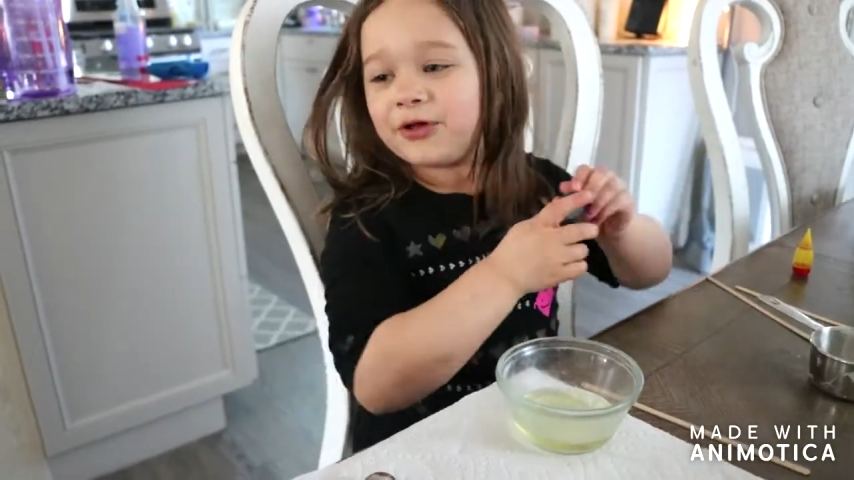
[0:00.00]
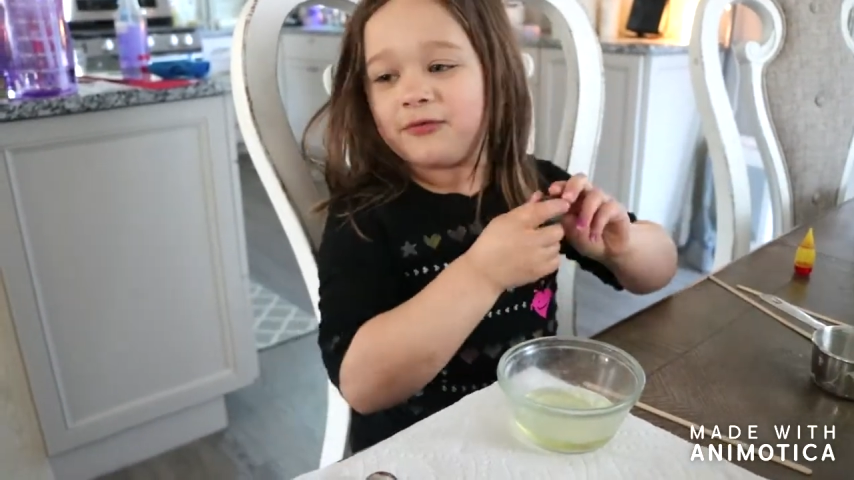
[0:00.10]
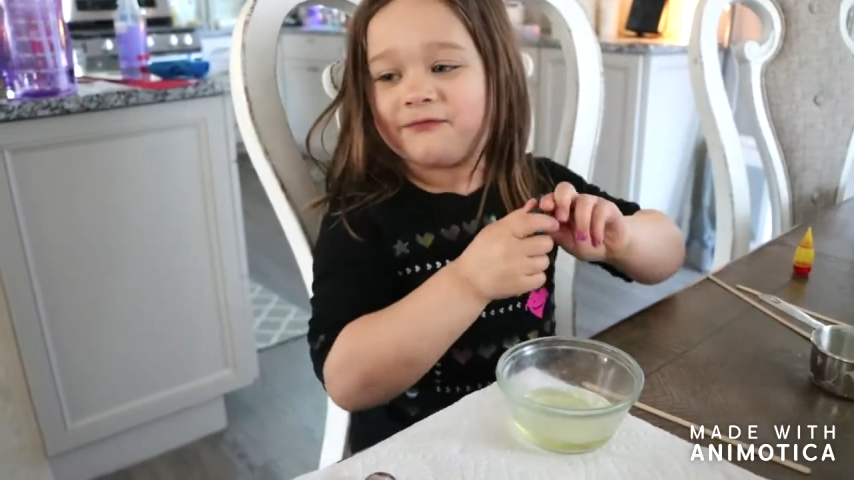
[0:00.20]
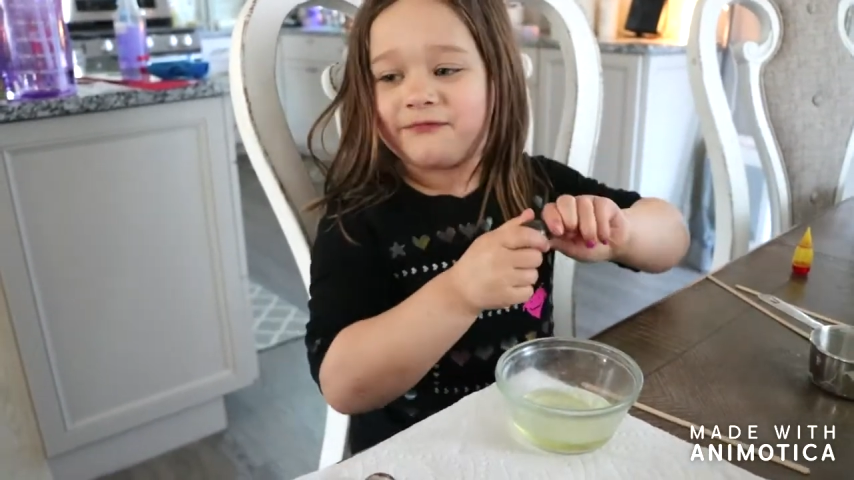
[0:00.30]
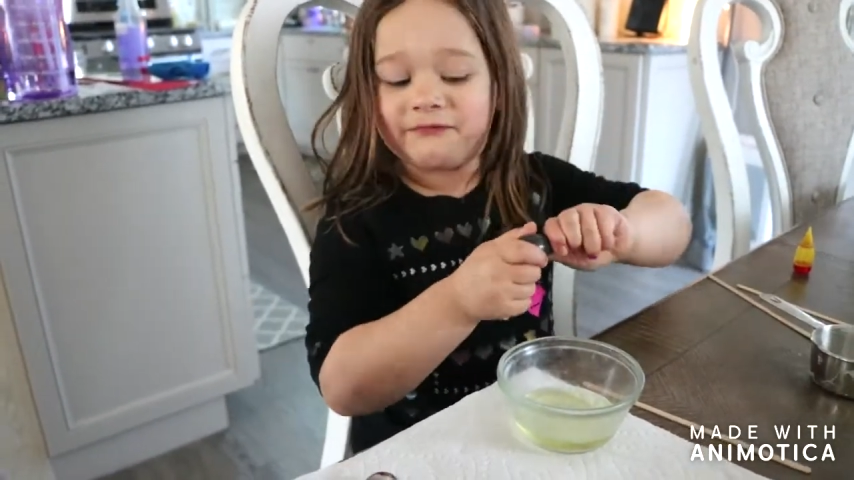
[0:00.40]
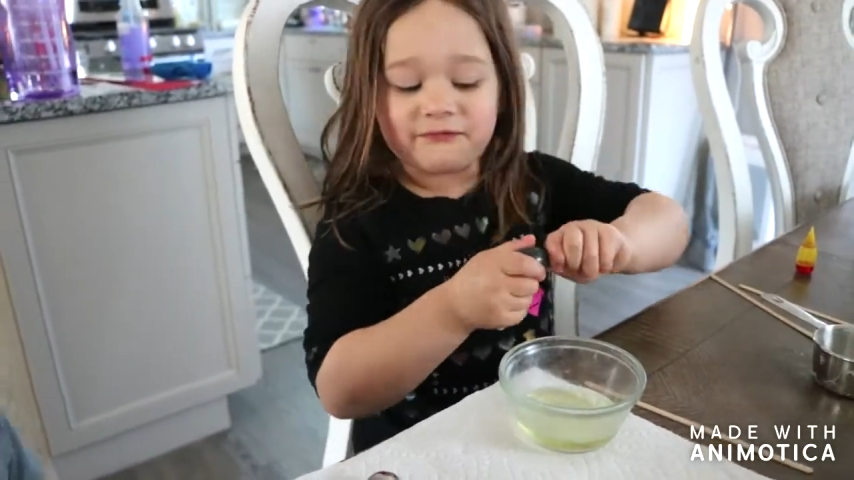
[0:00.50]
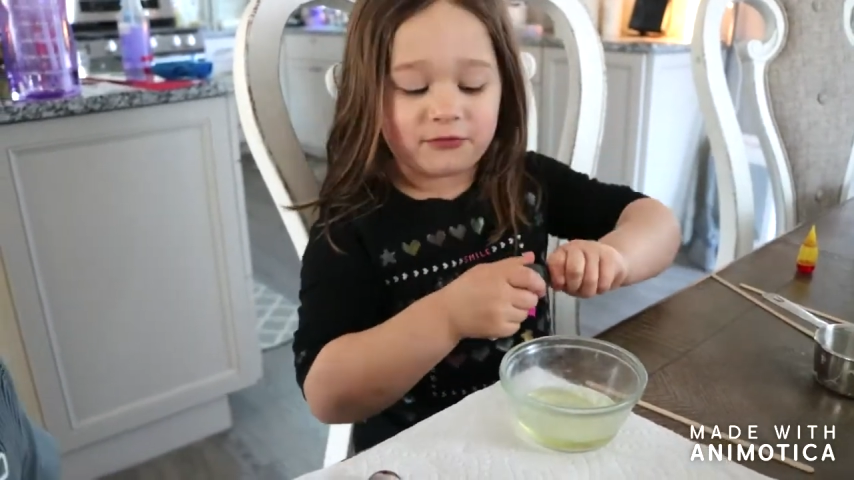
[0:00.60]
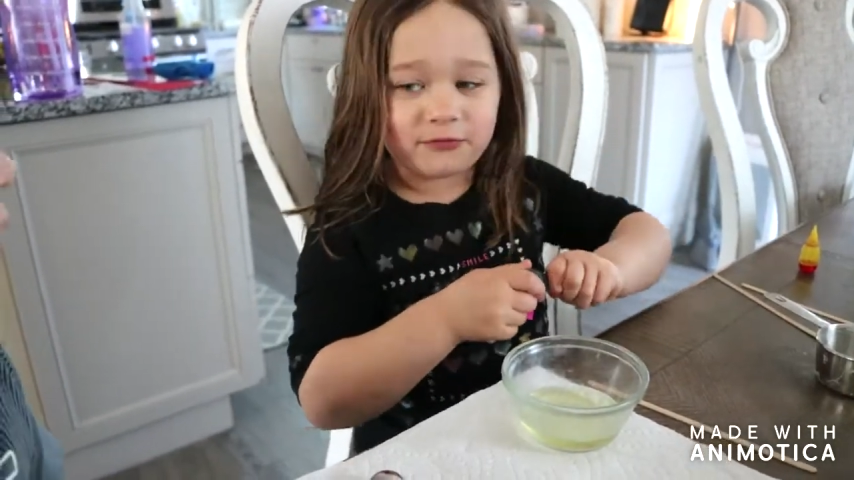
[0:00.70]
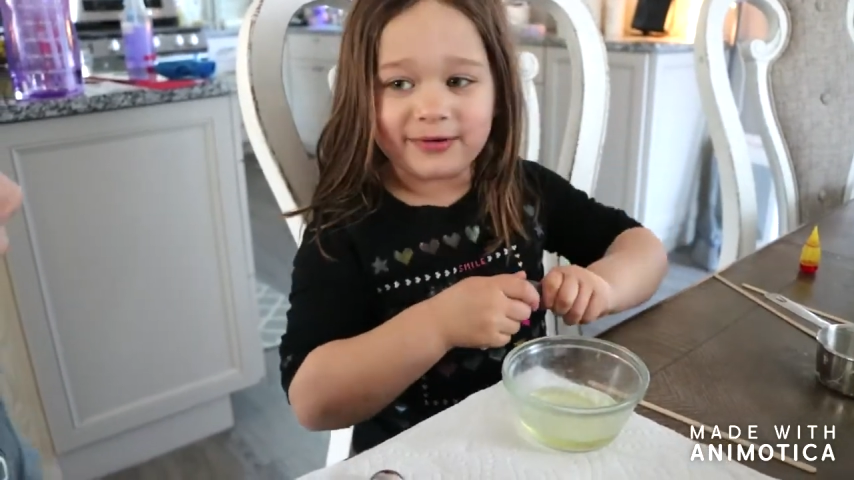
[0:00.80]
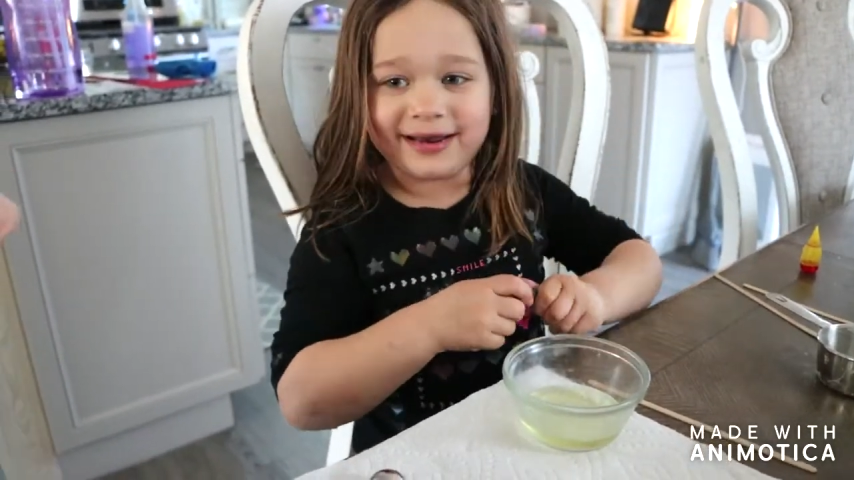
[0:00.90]
blue,
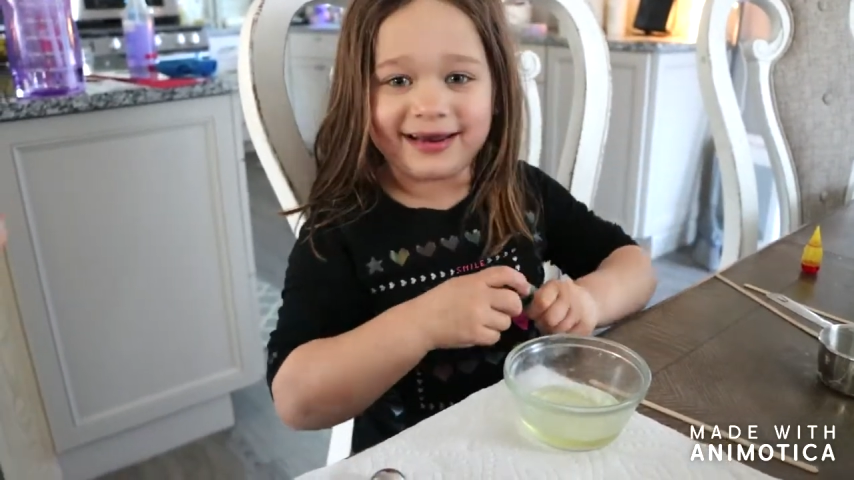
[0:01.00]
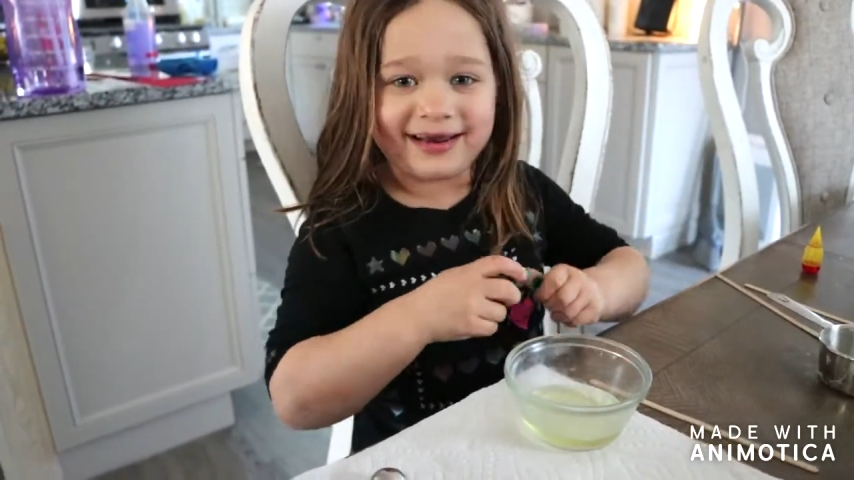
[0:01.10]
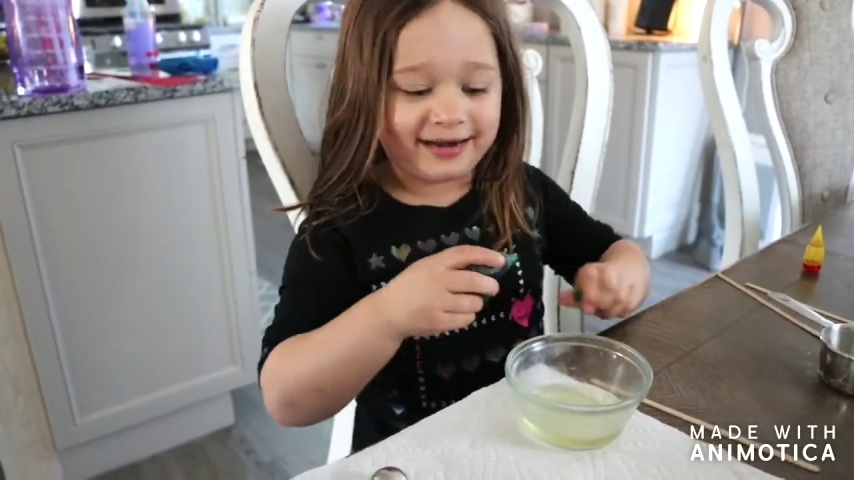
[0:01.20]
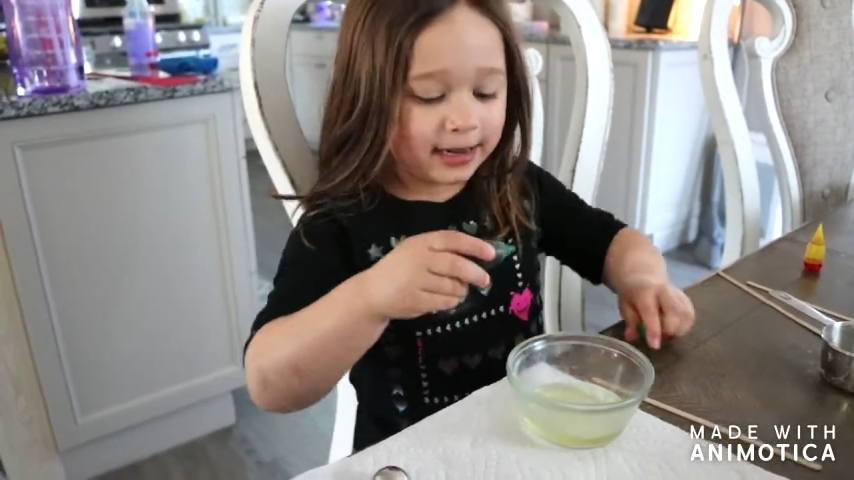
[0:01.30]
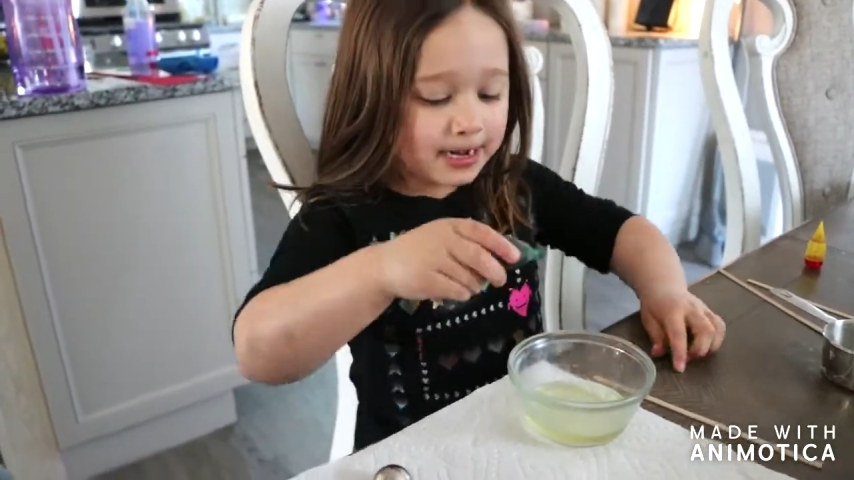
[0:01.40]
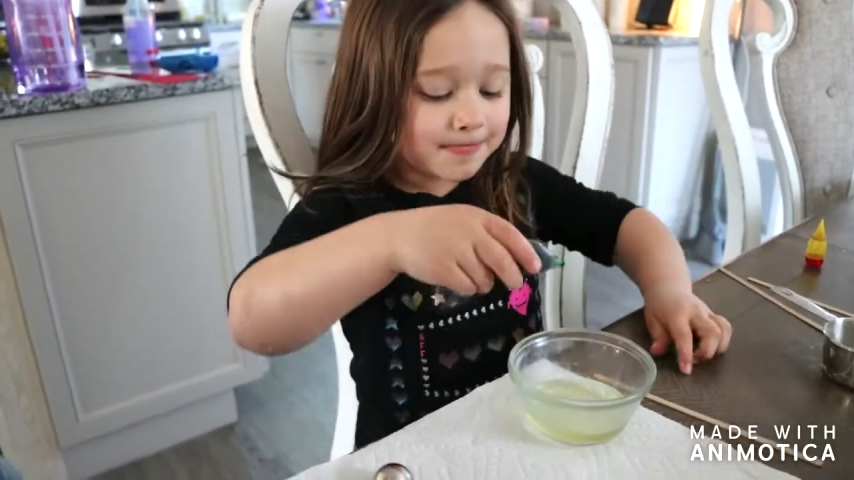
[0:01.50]
green.